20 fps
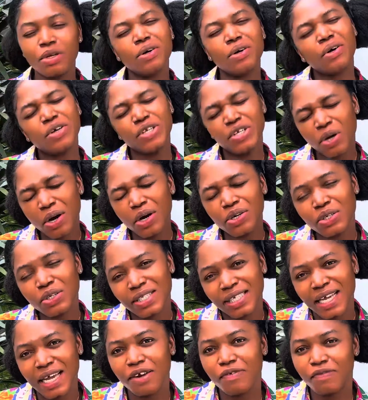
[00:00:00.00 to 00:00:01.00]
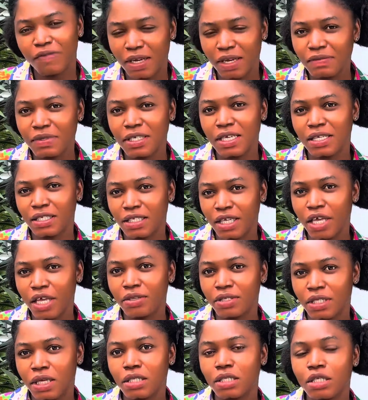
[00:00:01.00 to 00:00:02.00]
You know, all those kind of flimsy
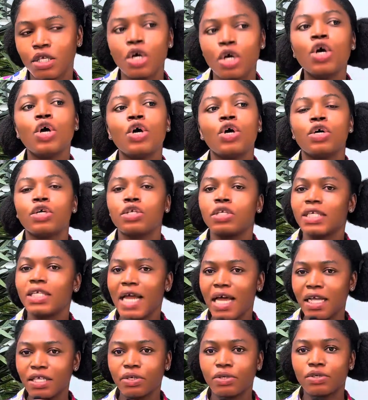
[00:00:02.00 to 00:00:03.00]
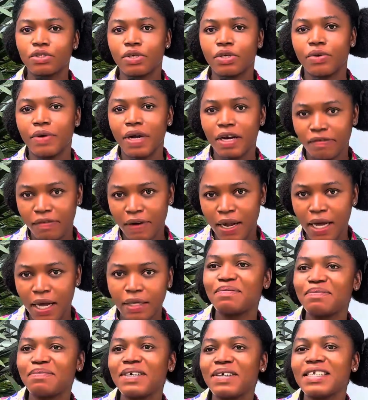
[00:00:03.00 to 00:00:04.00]
excuses. That's also a red flag.
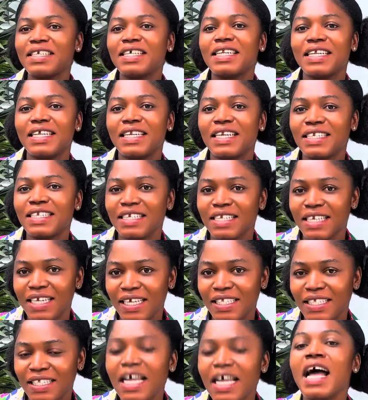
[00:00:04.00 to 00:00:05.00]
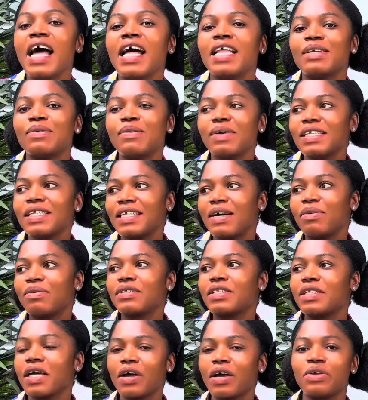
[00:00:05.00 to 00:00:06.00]
Last but not the least, the ones that
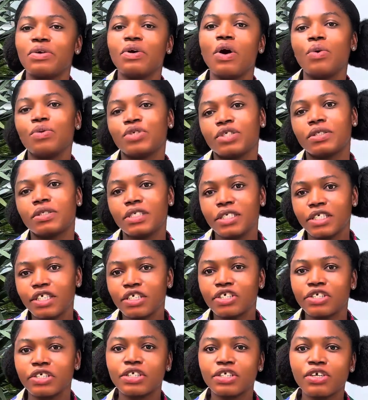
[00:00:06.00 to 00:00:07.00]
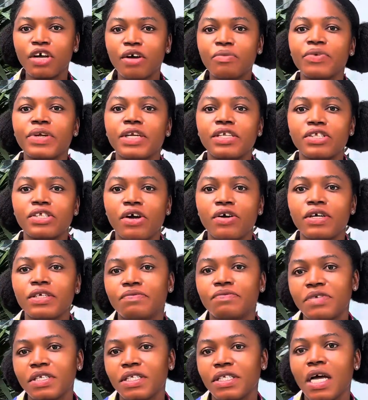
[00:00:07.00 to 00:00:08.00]
will tell you, oh, teacher, just come with a
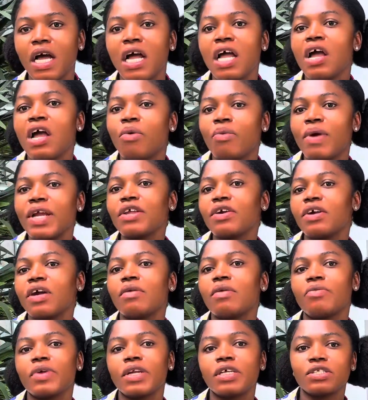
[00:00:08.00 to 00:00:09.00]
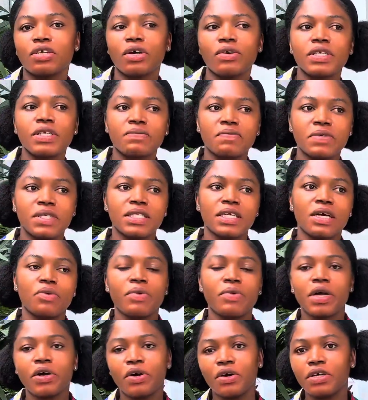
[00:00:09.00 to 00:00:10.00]
tourist visa. When you come with a tourist visa,
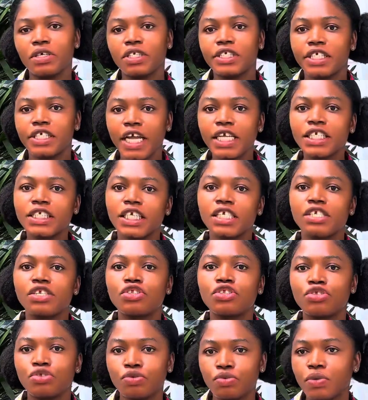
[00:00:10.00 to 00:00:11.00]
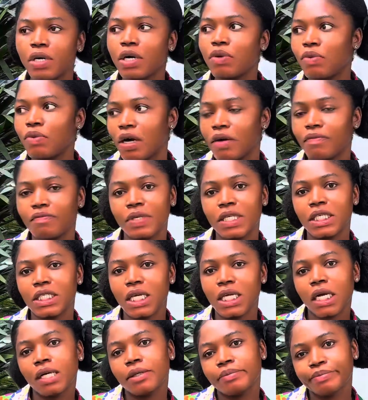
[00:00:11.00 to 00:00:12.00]
we're going to change it to a work
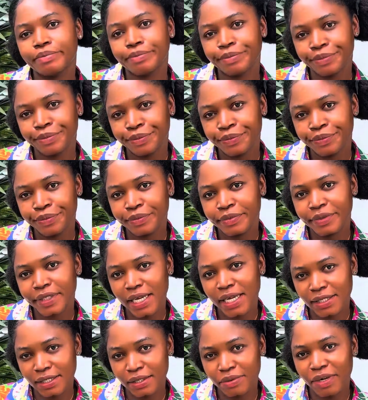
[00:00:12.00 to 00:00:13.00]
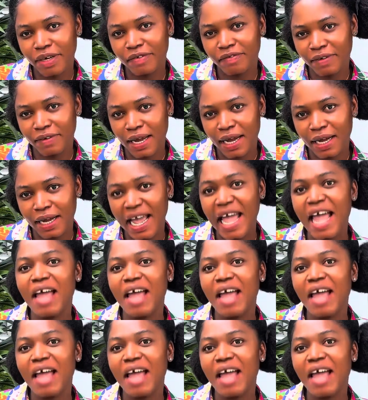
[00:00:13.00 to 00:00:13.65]
visa. That's a red flag.